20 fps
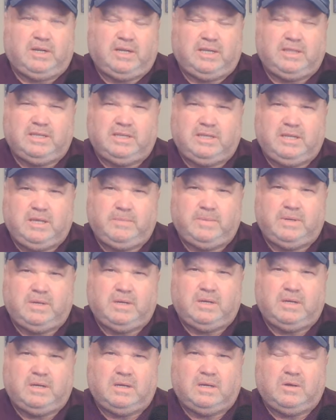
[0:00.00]
Led the team
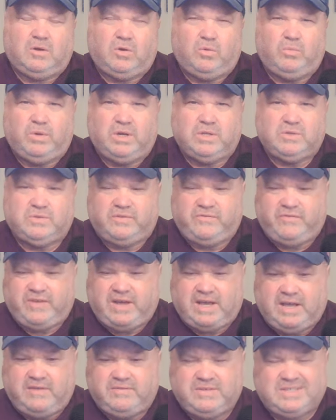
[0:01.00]
in uh, home runs with
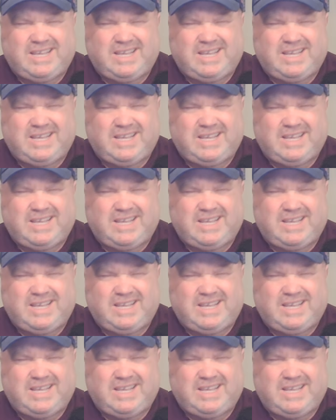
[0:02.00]
five.